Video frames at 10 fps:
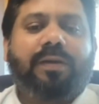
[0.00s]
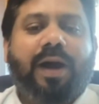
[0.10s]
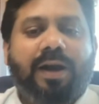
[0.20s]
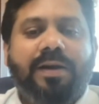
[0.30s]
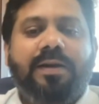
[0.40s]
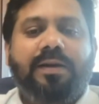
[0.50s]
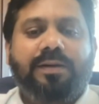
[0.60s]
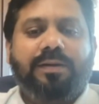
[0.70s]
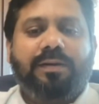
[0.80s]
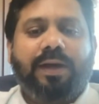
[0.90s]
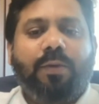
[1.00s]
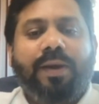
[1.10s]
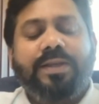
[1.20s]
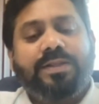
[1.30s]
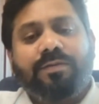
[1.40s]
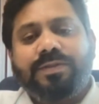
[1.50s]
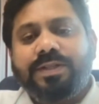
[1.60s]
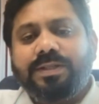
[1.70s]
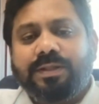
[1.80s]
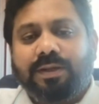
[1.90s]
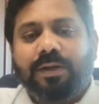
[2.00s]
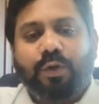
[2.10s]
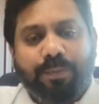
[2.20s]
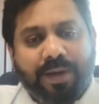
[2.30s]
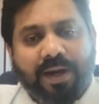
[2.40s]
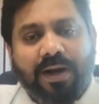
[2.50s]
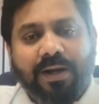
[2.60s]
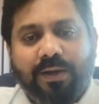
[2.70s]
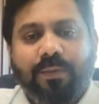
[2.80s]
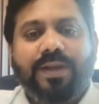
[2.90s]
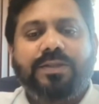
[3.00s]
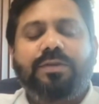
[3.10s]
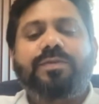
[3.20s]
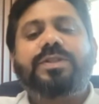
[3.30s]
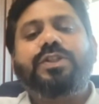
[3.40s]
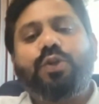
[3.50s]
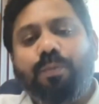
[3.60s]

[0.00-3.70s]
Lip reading: card acquiring services, UPI card acquiring services,